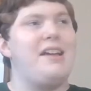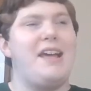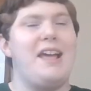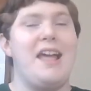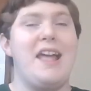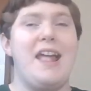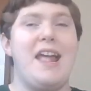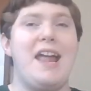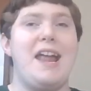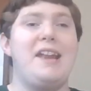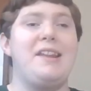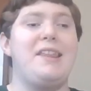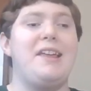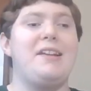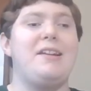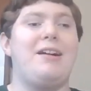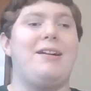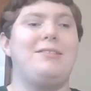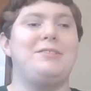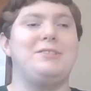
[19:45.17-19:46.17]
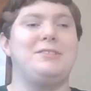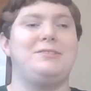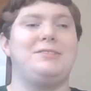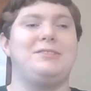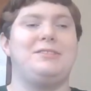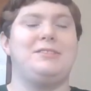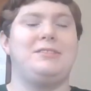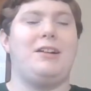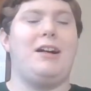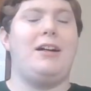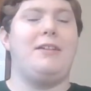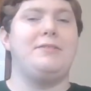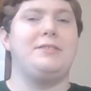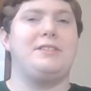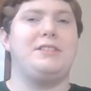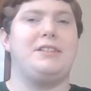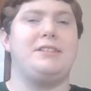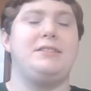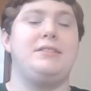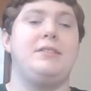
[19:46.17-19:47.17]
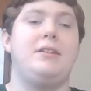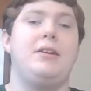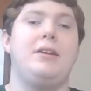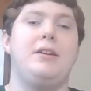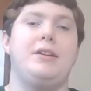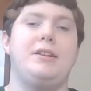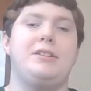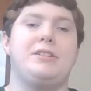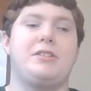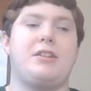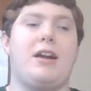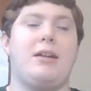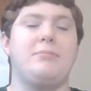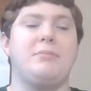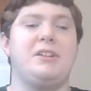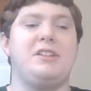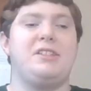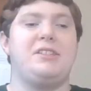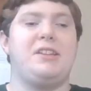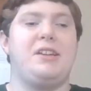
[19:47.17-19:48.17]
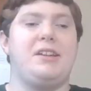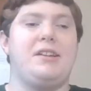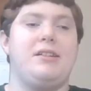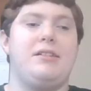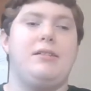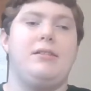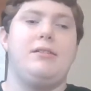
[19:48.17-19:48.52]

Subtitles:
And then all of a sudden, Skarmory's like,